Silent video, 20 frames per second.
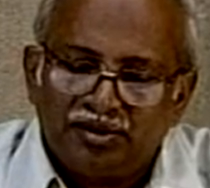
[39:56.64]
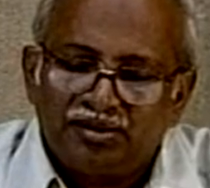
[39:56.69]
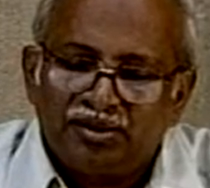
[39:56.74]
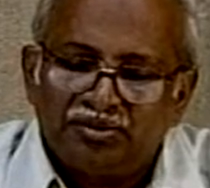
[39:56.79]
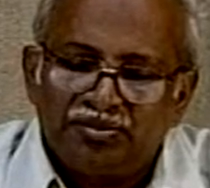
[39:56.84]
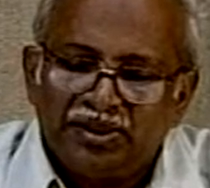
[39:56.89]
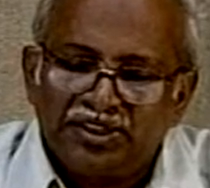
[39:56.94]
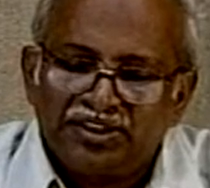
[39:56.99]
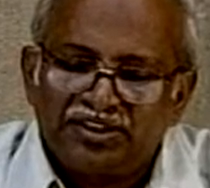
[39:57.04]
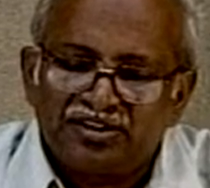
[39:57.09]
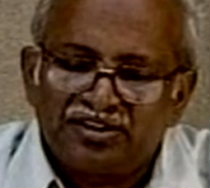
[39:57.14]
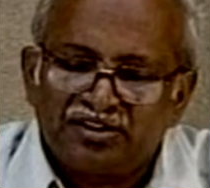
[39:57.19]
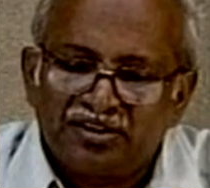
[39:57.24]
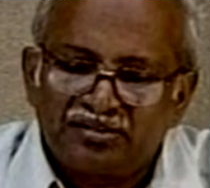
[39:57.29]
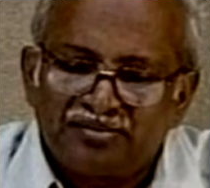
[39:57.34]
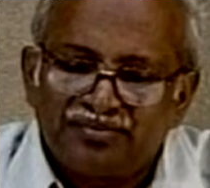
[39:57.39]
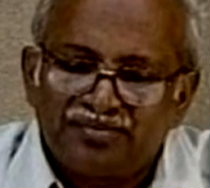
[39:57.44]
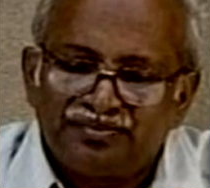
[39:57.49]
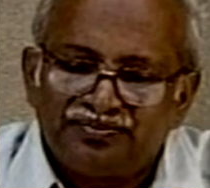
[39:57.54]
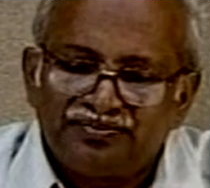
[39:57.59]
basis of
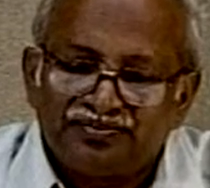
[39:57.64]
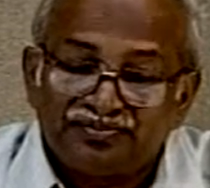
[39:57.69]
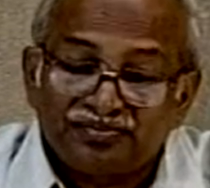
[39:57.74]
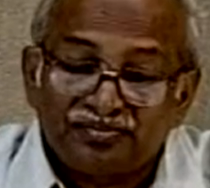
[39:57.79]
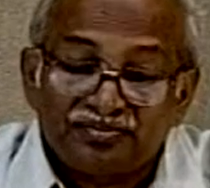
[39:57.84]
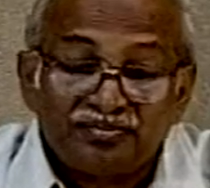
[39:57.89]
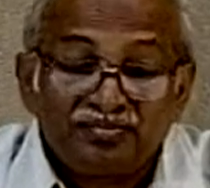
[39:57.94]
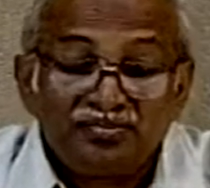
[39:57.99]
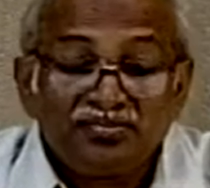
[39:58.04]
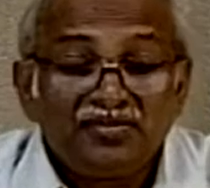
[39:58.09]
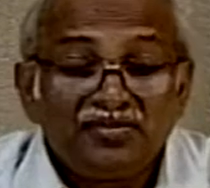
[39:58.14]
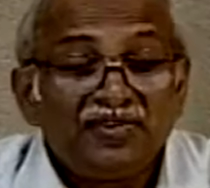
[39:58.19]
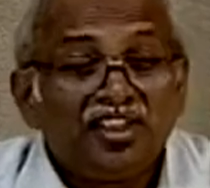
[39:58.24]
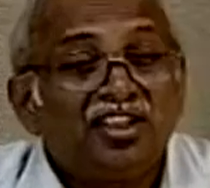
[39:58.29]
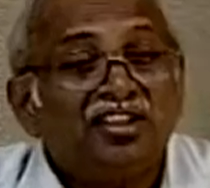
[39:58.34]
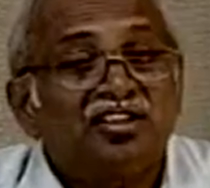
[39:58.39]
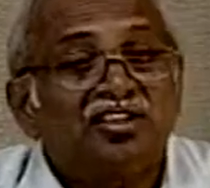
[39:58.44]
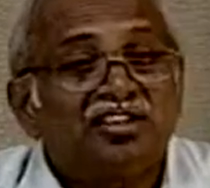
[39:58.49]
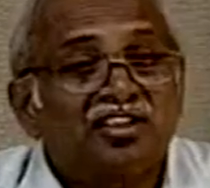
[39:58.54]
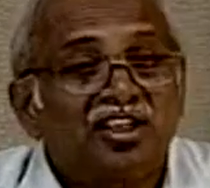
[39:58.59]

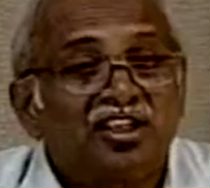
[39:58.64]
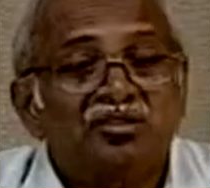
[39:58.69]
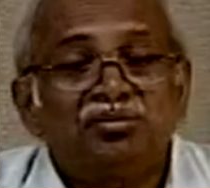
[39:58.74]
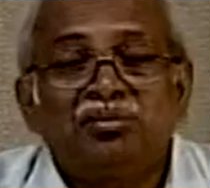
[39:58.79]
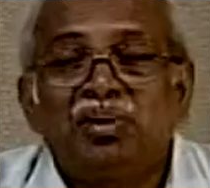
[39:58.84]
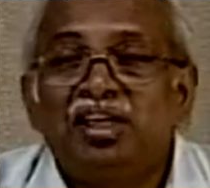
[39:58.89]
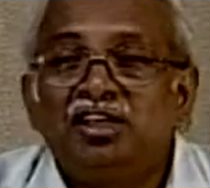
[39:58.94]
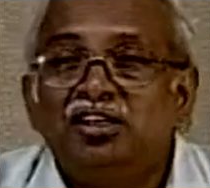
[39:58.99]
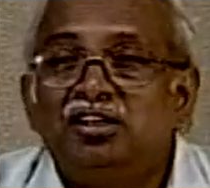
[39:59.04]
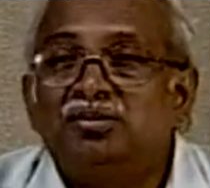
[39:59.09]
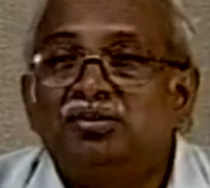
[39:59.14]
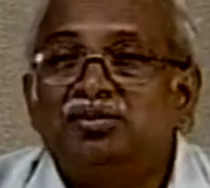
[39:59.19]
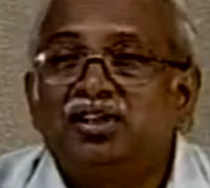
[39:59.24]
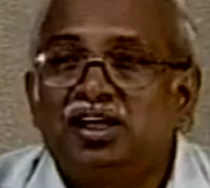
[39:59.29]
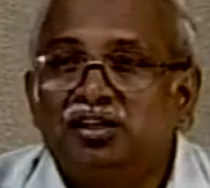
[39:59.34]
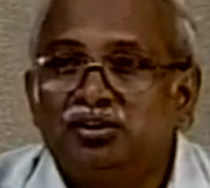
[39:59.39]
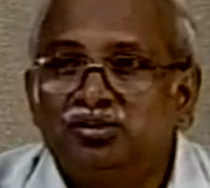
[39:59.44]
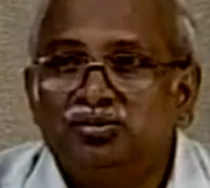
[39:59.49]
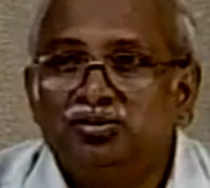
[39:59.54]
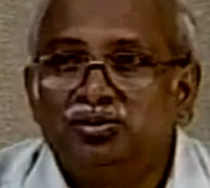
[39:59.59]
ton mile of
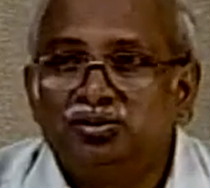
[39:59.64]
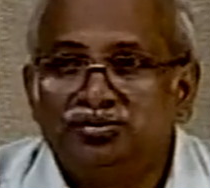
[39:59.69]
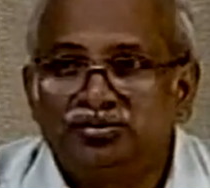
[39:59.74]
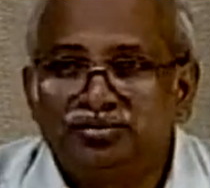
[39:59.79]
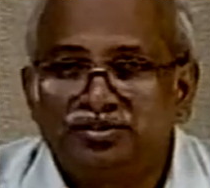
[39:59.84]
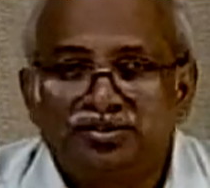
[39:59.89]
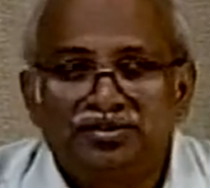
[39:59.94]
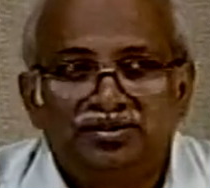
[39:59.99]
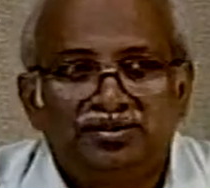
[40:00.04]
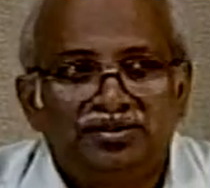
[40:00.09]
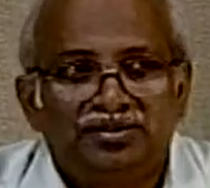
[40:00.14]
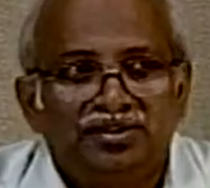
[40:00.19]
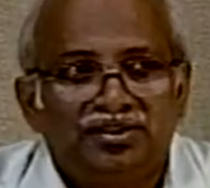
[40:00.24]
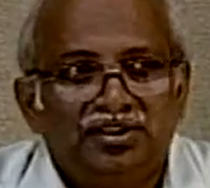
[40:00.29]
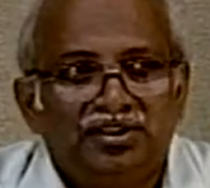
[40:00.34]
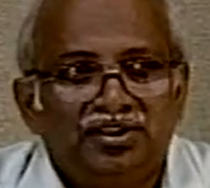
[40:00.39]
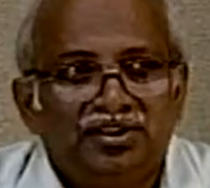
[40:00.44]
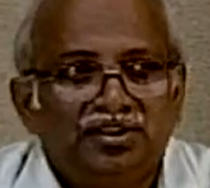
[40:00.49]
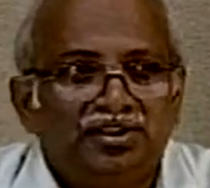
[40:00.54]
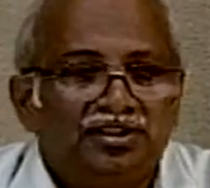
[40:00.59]
cargo moved,
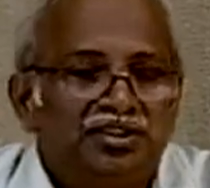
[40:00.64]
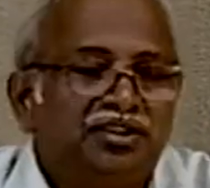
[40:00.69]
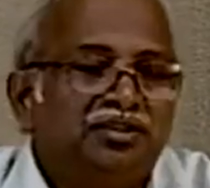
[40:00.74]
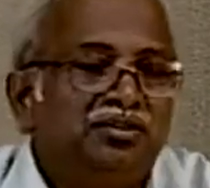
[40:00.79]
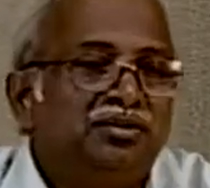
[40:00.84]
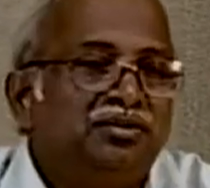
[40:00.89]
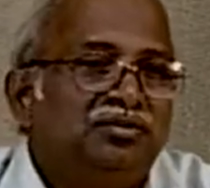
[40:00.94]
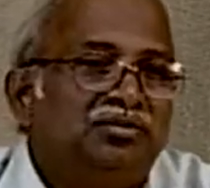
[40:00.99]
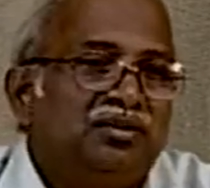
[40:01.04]
then you will